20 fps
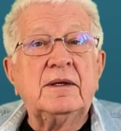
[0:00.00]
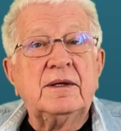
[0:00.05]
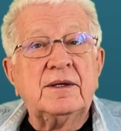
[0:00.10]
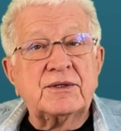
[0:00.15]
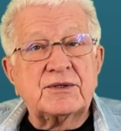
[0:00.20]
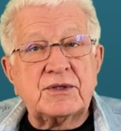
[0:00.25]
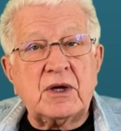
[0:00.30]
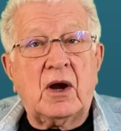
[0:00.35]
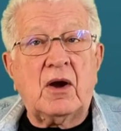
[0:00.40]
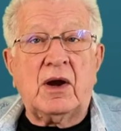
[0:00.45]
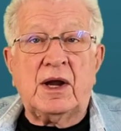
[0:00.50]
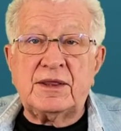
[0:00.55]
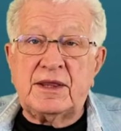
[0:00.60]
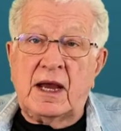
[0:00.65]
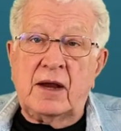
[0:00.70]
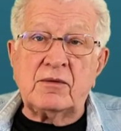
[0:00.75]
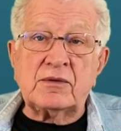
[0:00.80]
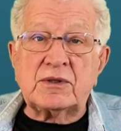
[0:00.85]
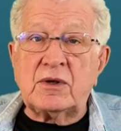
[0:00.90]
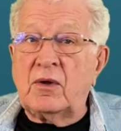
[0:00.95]
Sorry,
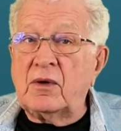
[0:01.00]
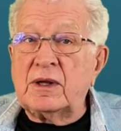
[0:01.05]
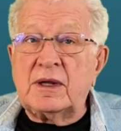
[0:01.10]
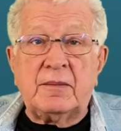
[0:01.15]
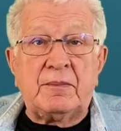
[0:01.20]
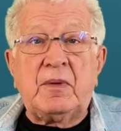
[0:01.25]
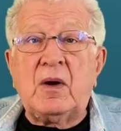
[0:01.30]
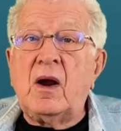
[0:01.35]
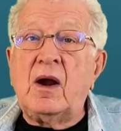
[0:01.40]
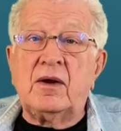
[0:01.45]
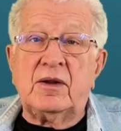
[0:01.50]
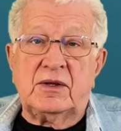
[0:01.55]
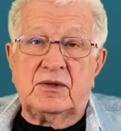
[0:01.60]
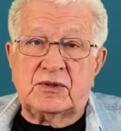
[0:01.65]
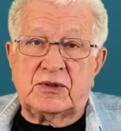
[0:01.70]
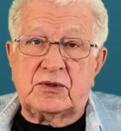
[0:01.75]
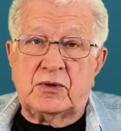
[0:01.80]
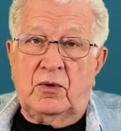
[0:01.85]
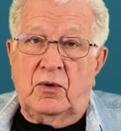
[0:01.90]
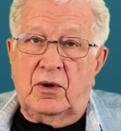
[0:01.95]
that was only a part of the
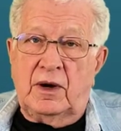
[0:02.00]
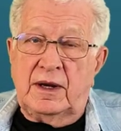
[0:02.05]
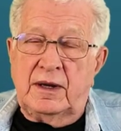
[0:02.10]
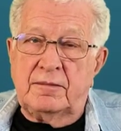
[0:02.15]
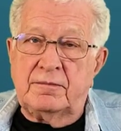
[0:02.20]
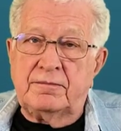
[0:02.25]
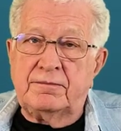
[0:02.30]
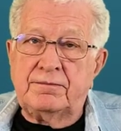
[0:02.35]
story.